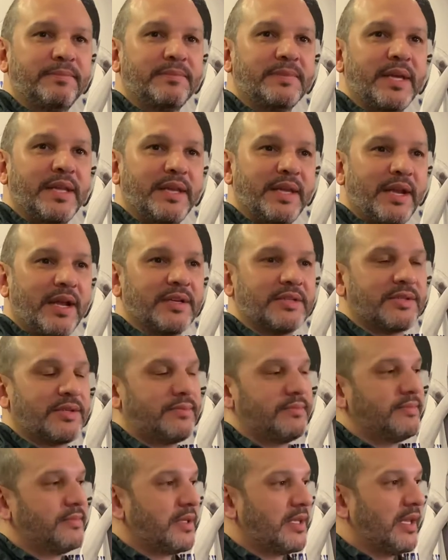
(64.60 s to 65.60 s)
And then us
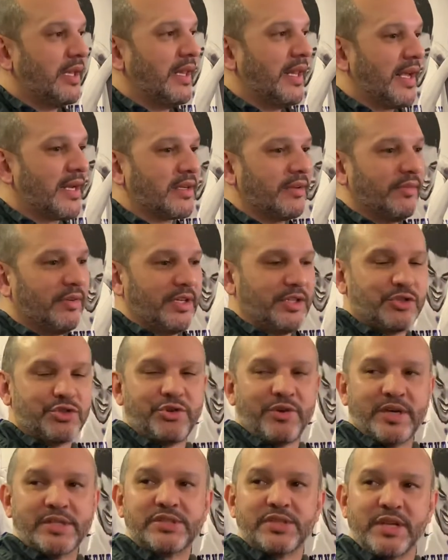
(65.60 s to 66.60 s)
collectively
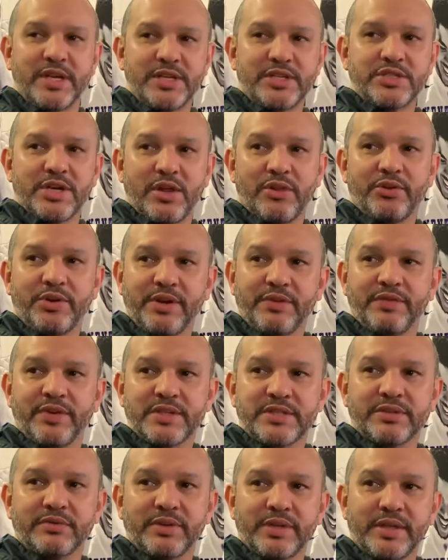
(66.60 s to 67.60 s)
trusting each other
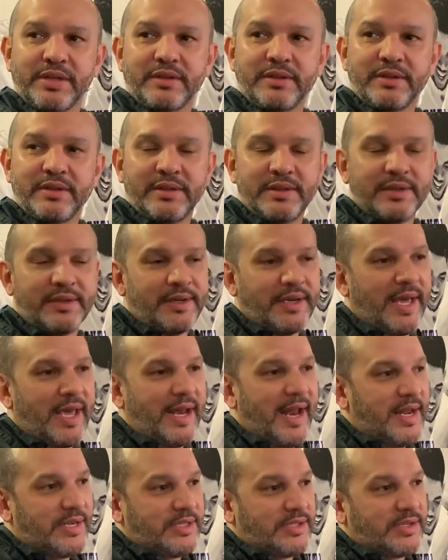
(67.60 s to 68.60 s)
defensively. And
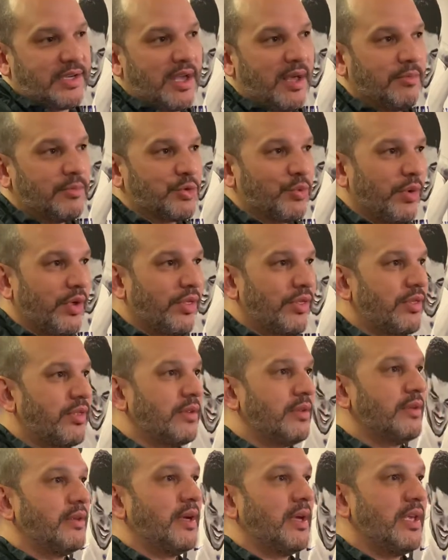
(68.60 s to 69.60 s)
that just comes with
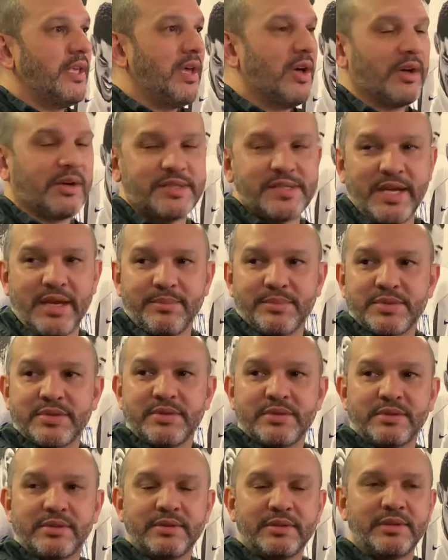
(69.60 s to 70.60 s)
young
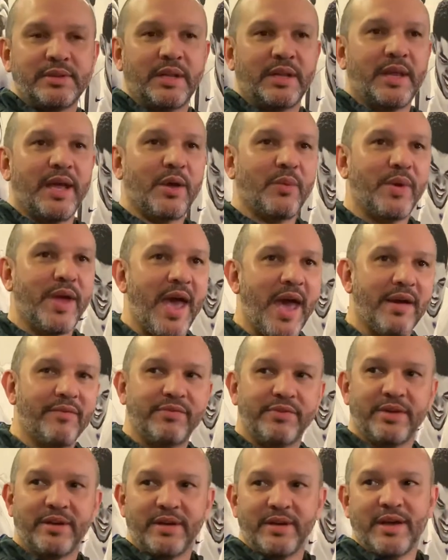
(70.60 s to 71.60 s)
teams like we have
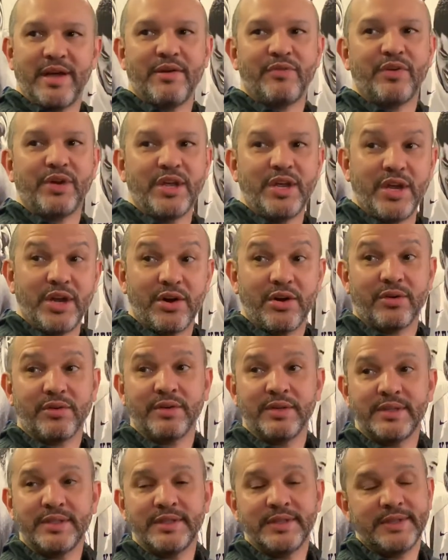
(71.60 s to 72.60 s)
every year.
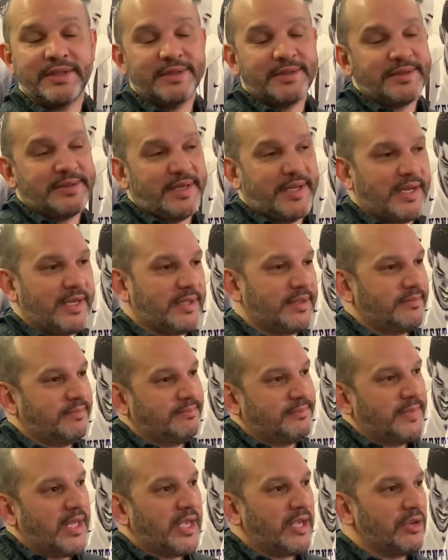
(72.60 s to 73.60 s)
And it,
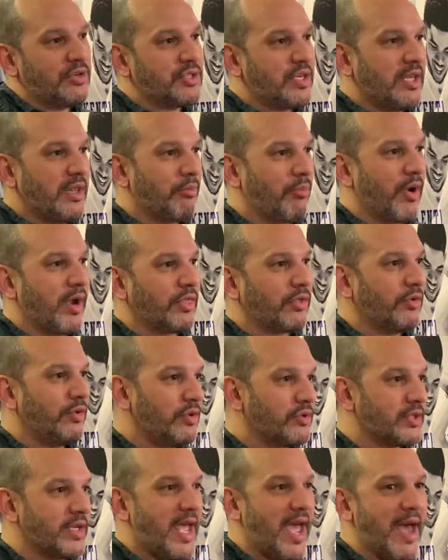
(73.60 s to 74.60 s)
like you see, the breakthrough
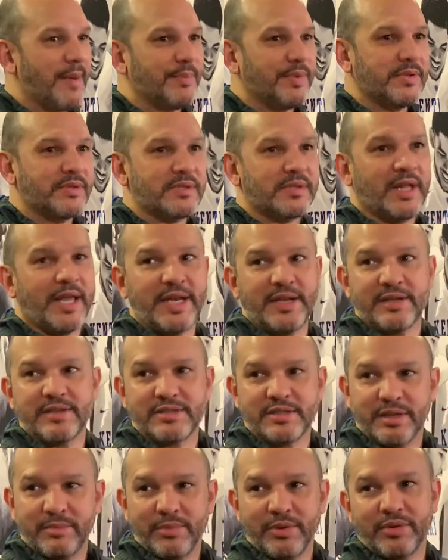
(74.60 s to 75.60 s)
usually happens late
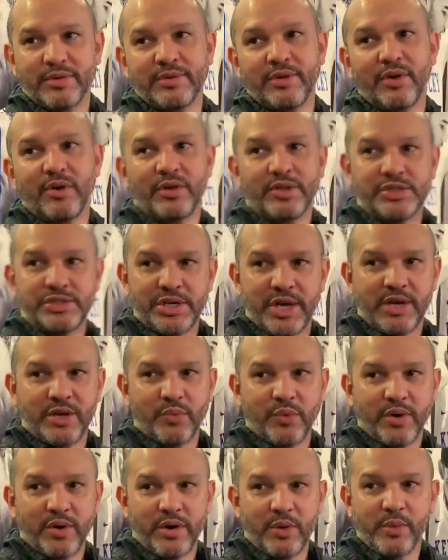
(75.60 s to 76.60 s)
December, early
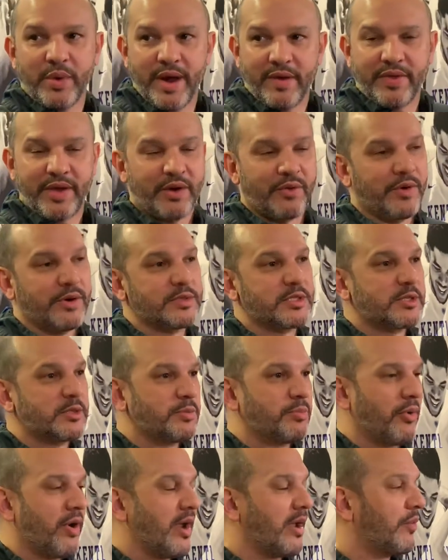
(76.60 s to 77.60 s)
January. And we have that Christmas
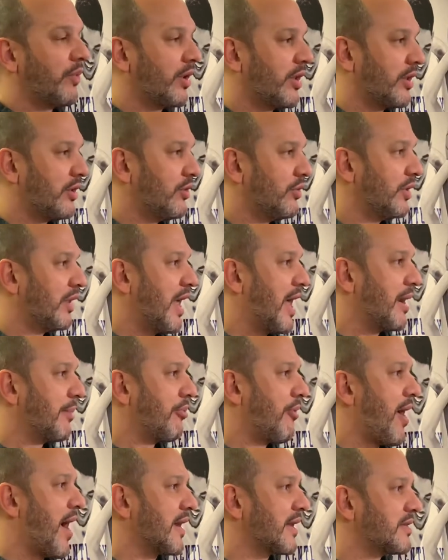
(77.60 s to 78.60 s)
break. We can do a lot of
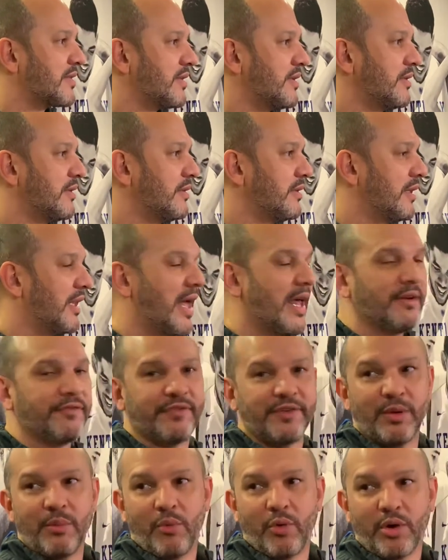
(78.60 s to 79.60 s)
practicing, a lot of
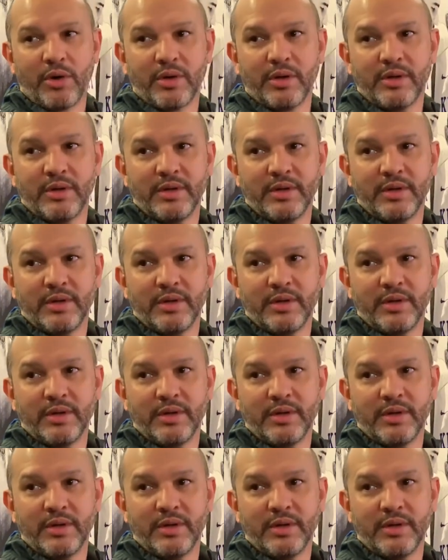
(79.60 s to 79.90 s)
film work.